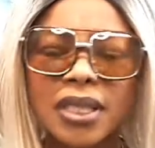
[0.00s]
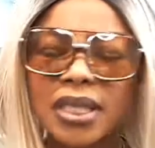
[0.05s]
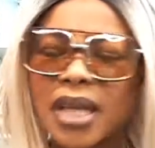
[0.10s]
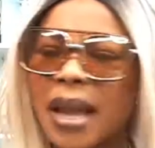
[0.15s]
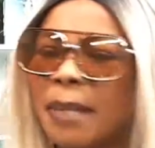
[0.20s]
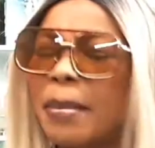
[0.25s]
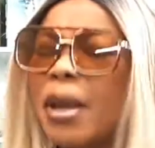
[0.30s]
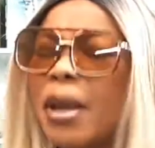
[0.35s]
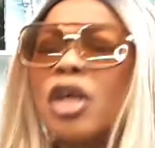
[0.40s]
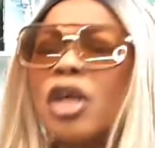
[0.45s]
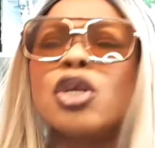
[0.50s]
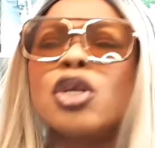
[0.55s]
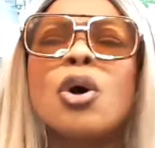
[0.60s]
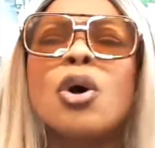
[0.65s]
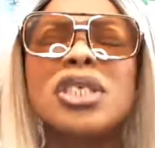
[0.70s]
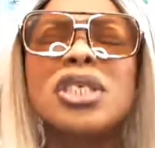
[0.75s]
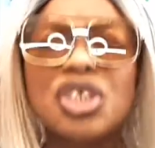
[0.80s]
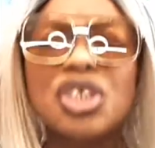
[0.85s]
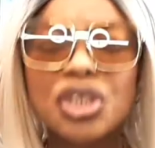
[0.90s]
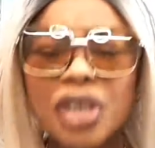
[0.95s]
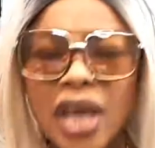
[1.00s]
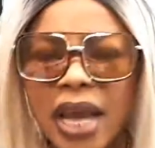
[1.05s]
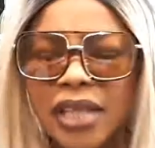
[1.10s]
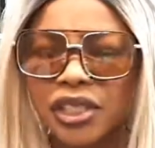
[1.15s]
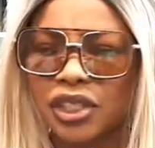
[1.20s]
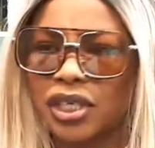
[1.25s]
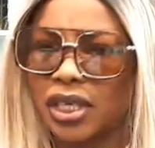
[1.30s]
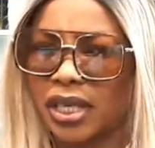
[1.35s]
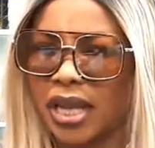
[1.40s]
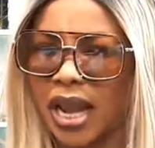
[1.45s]
them, not
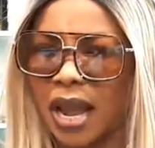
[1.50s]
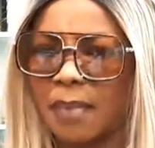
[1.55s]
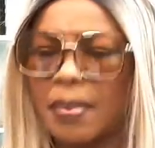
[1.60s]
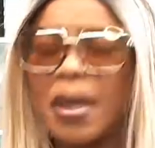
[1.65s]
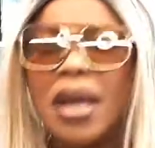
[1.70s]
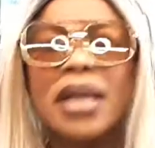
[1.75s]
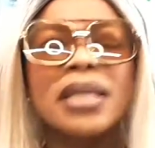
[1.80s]
judging them.